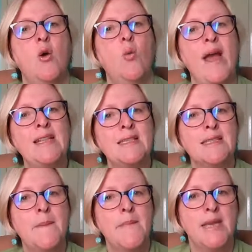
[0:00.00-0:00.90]
when
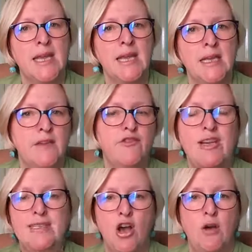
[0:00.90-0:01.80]
somebody, for
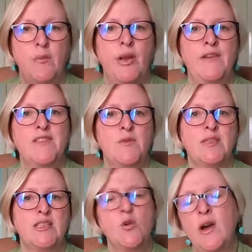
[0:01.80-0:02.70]
example, if
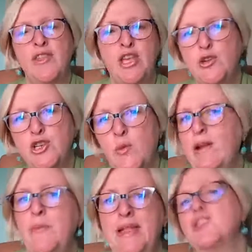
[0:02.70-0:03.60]
someone says, oh, I think you should
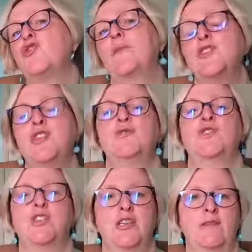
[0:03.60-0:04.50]
wear a pinstripe suit,
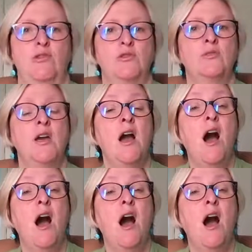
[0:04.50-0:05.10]
Cheryl,